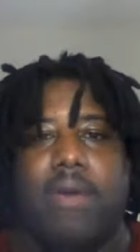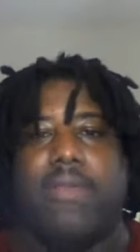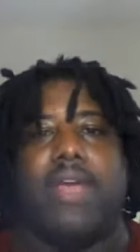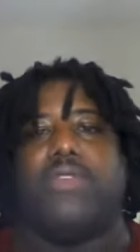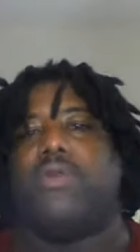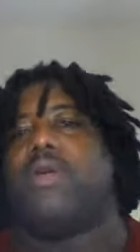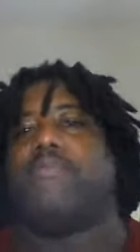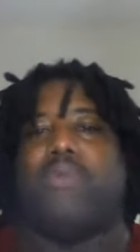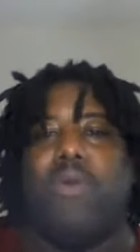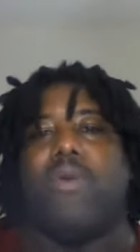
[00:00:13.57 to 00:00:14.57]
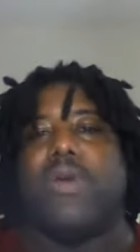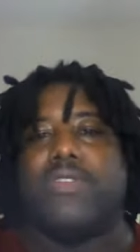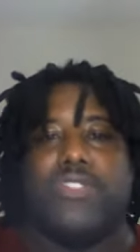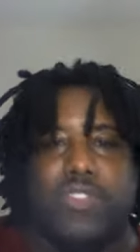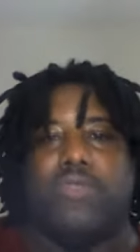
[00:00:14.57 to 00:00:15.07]
I'm not doing a porn
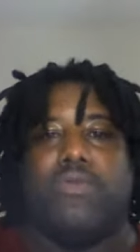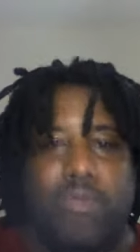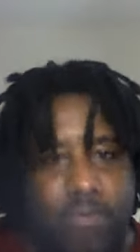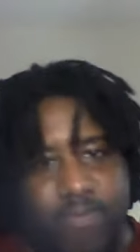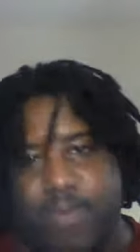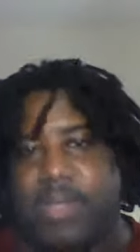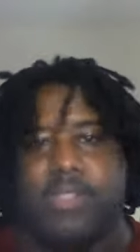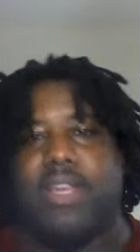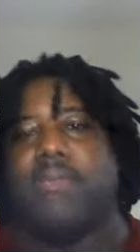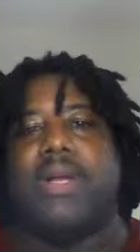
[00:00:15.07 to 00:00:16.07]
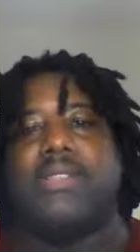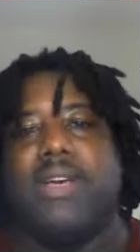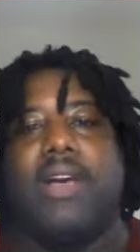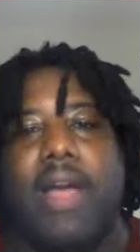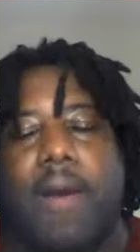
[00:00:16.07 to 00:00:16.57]
shoot by sticking my
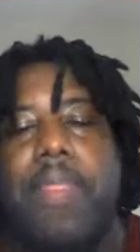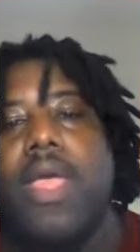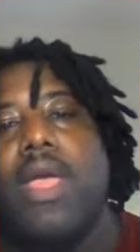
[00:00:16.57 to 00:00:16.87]
tongue out.